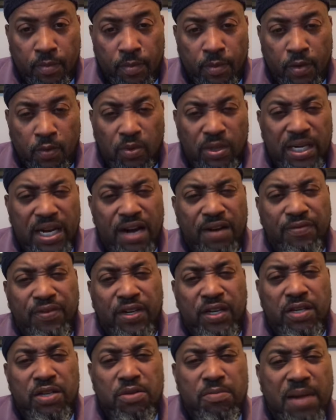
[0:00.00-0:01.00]

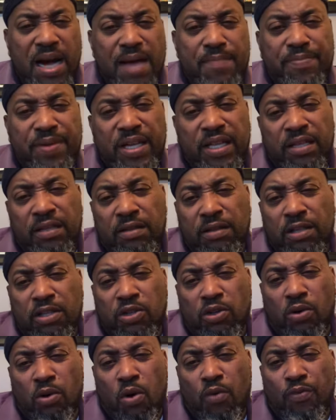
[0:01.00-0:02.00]
Whatever, you might be a
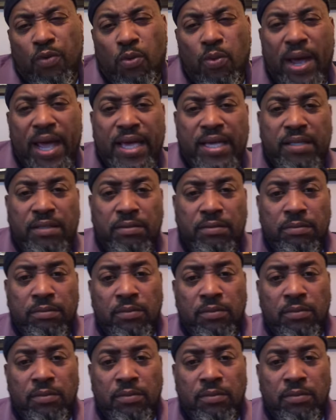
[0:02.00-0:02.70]
little overweight,